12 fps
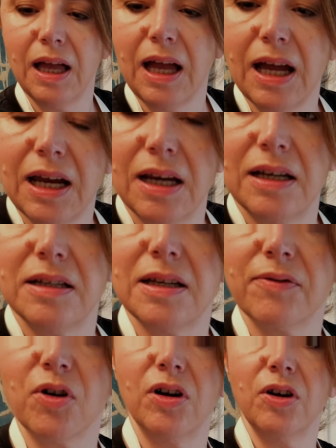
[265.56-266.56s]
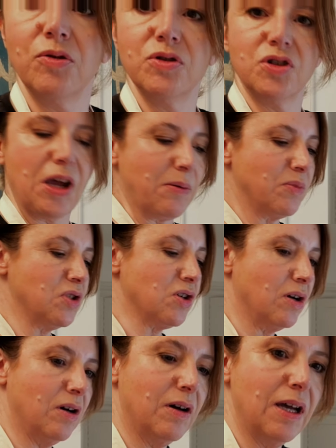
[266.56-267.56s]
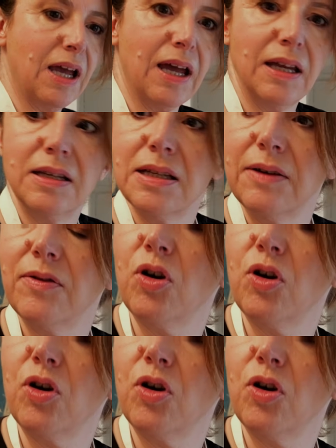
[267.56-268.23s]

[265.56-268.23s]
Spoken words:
And I've got an old jam jar and I've